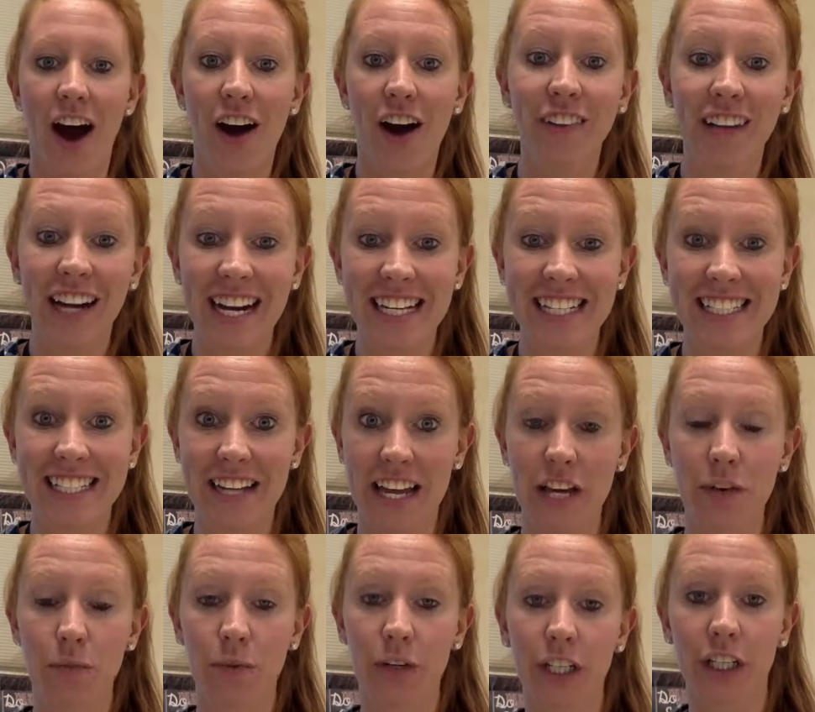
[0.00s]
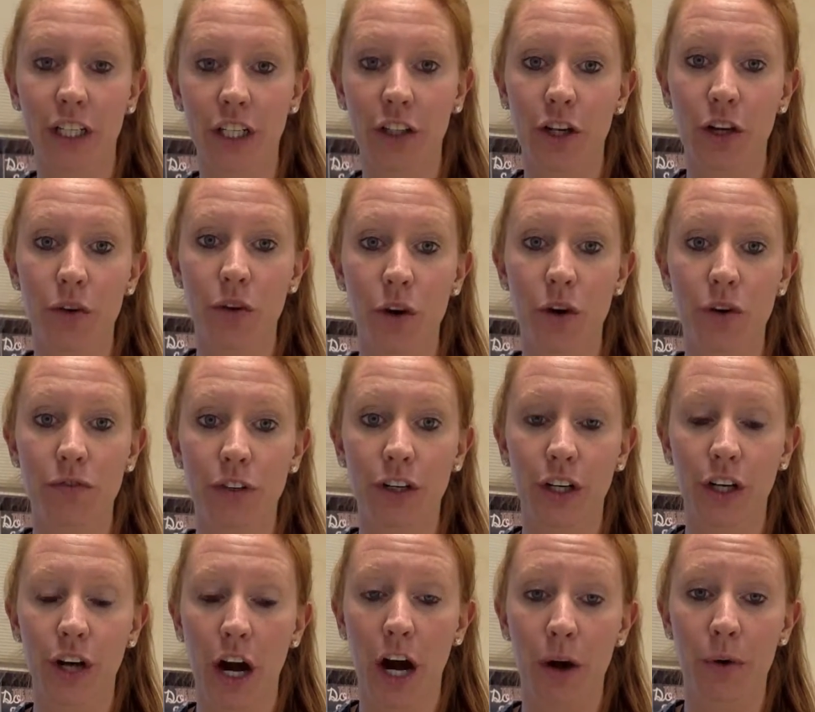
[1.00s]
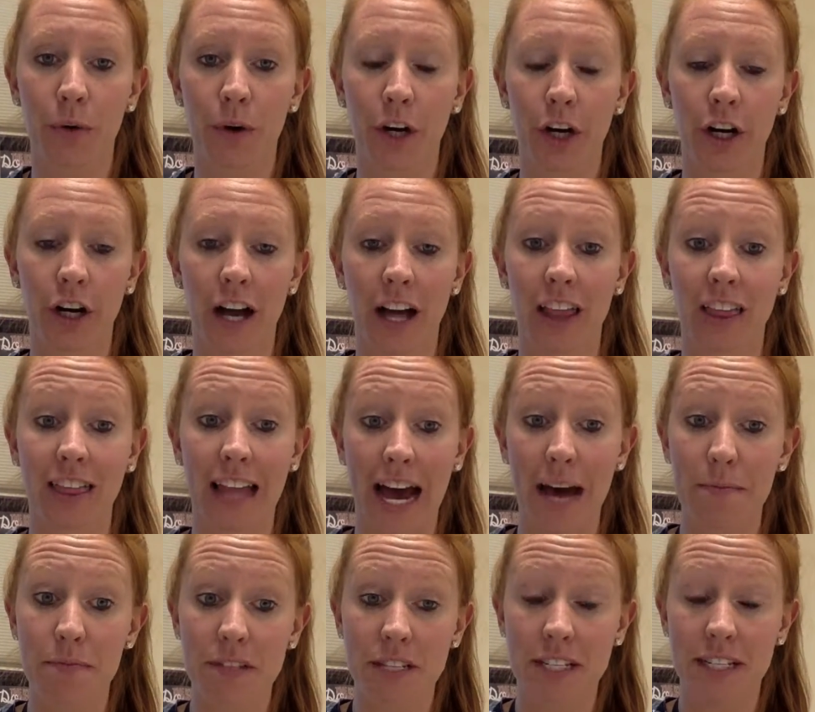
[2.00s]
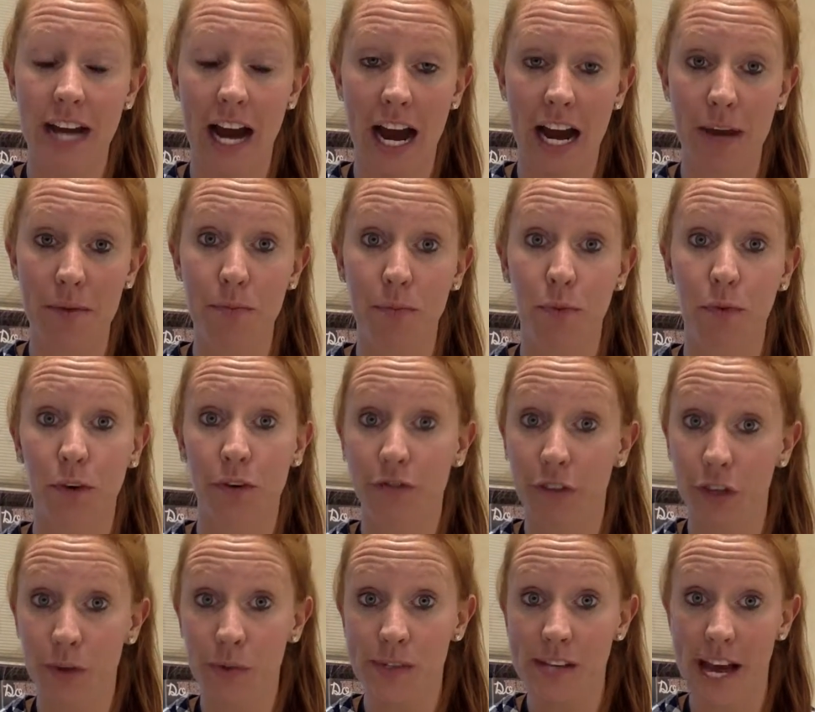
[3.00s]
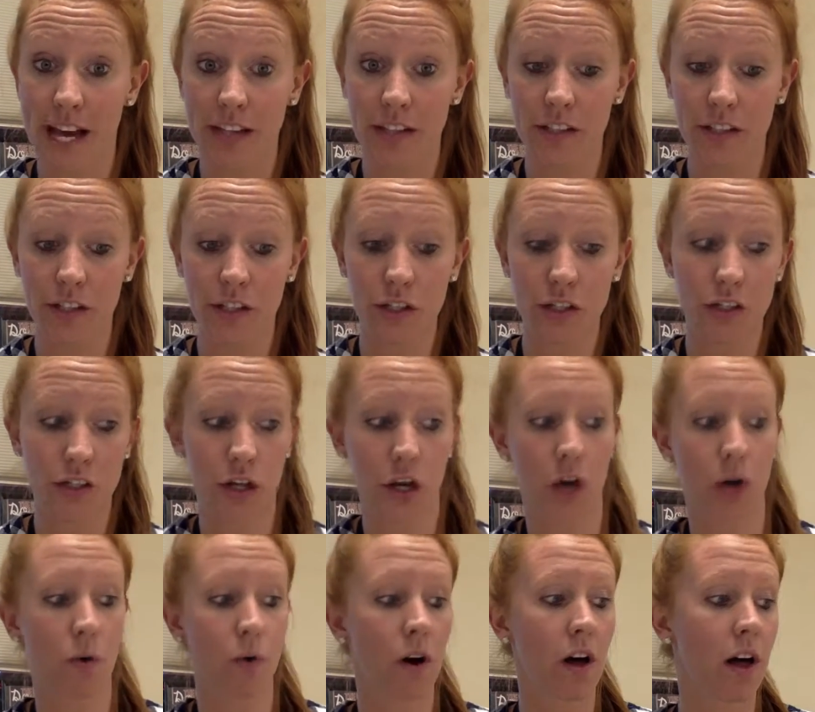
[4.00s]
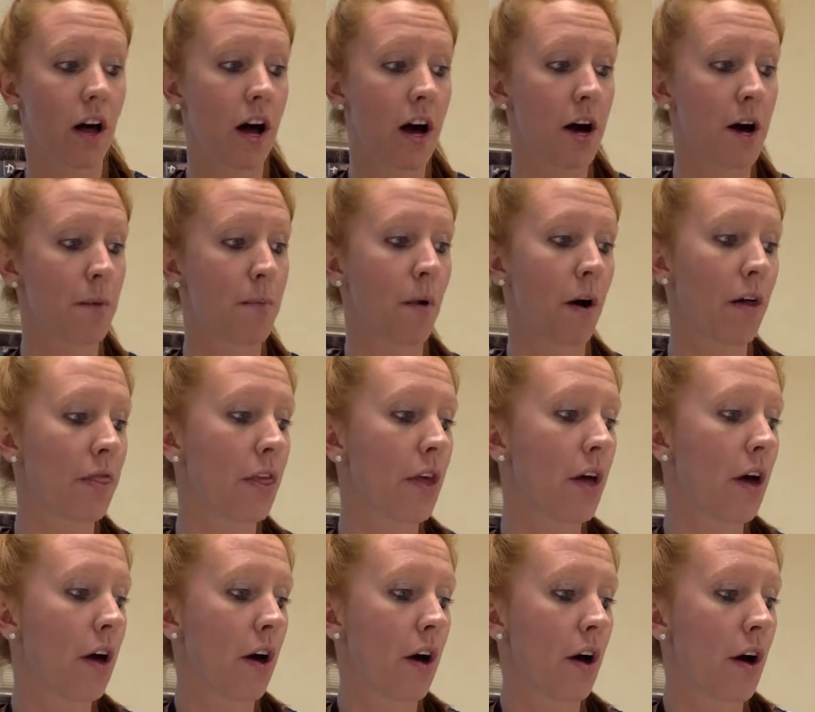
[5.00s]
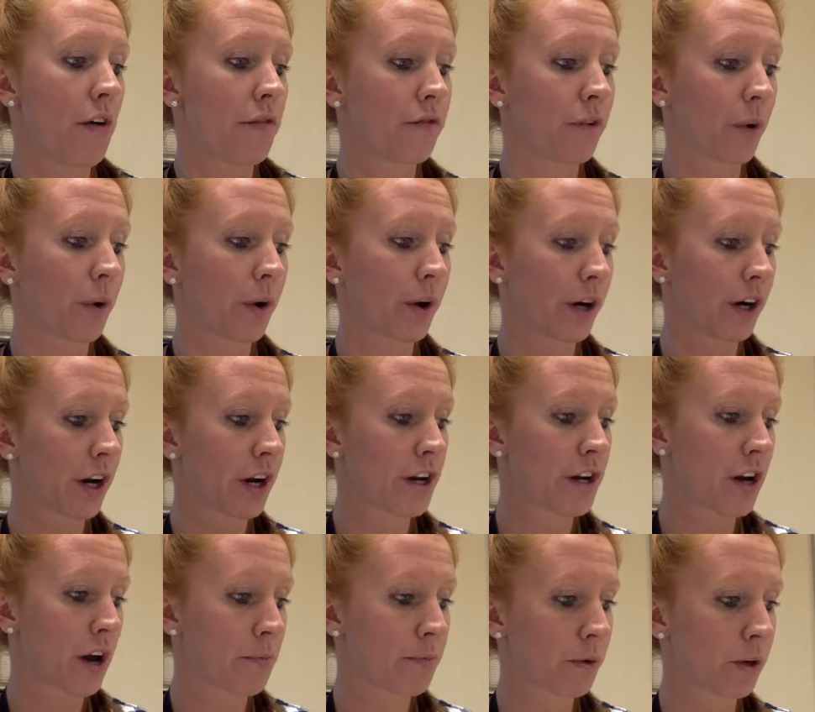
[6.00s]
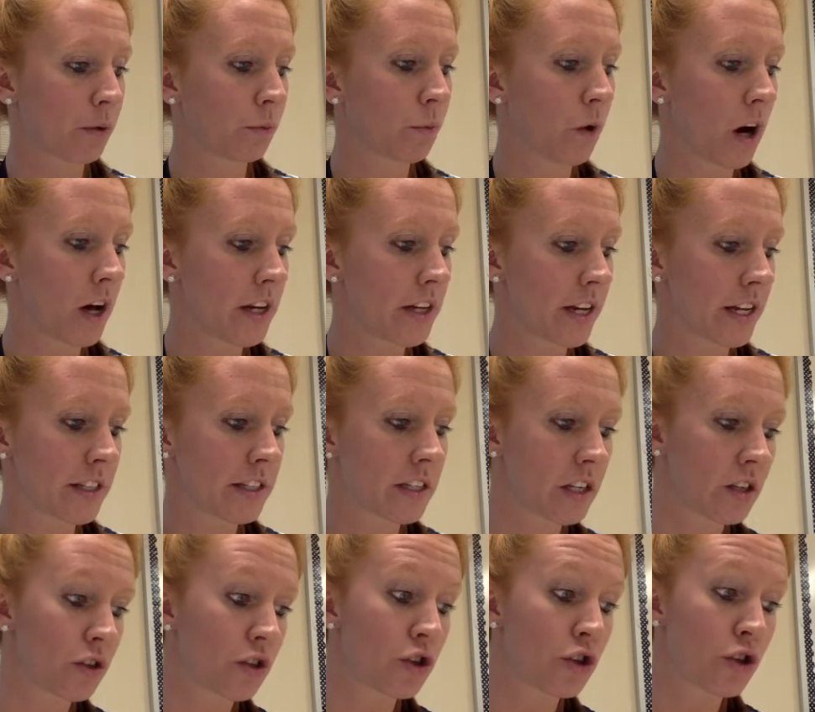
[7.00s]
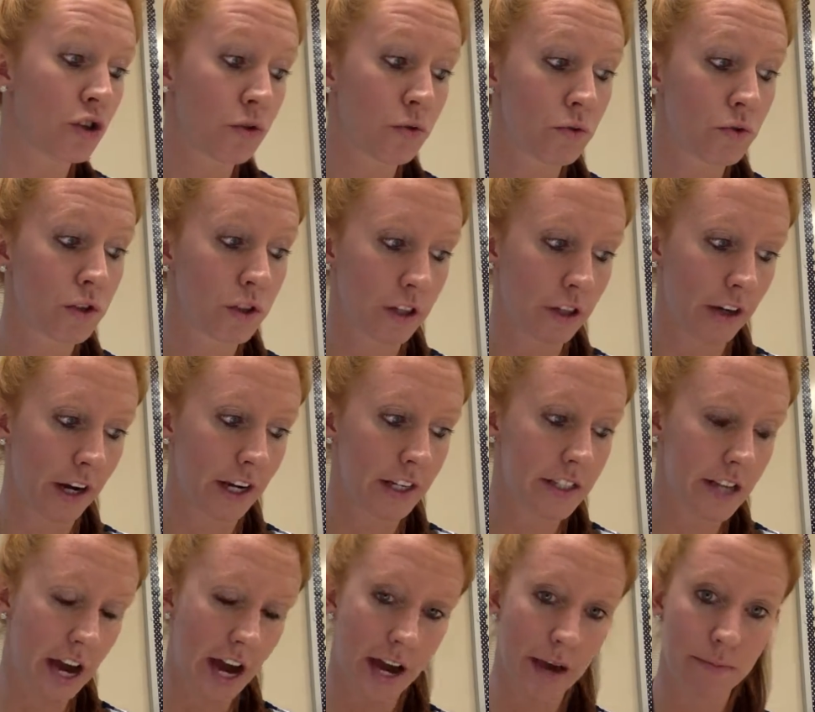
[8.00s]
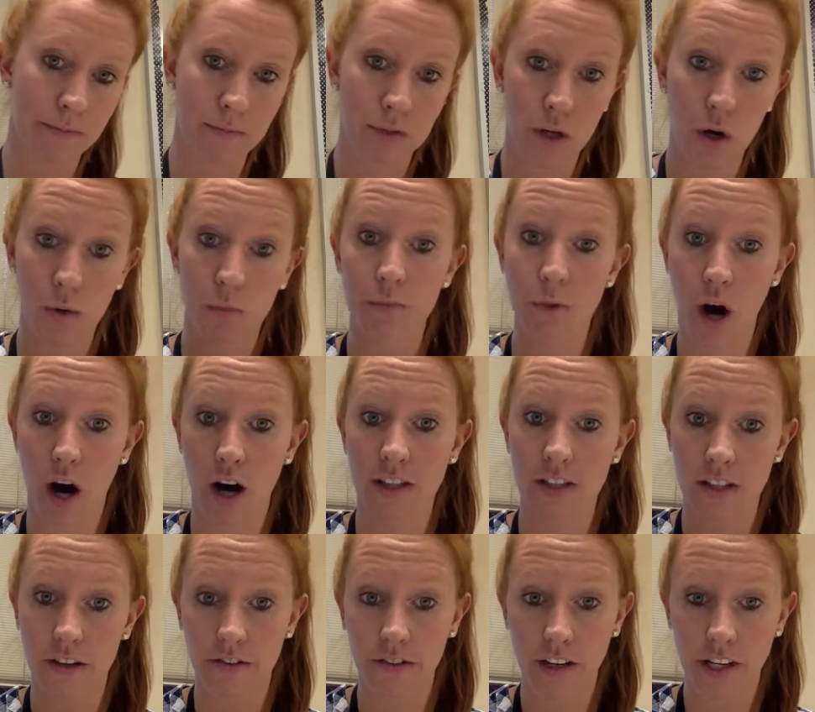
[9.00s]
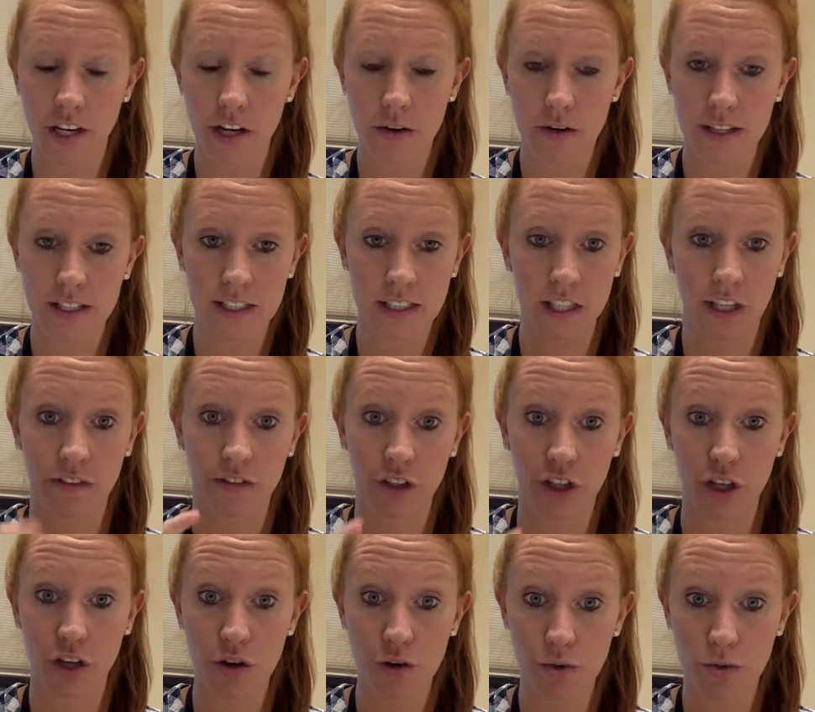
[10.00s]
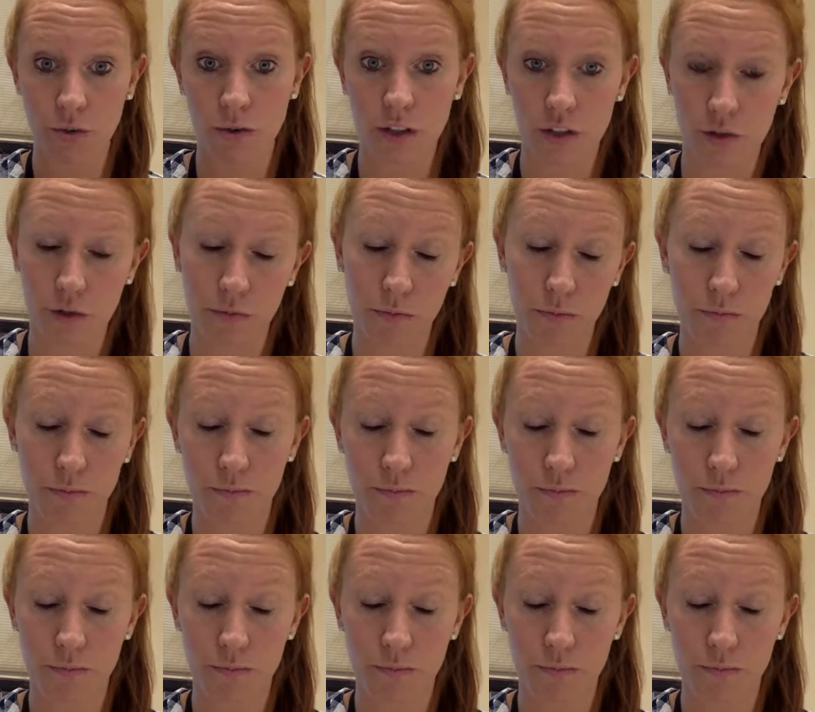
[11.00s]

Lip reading: All right, today we're going to go over our elapsed time review test. So for number 1, it says choose the correct time. So pause the video and see if you can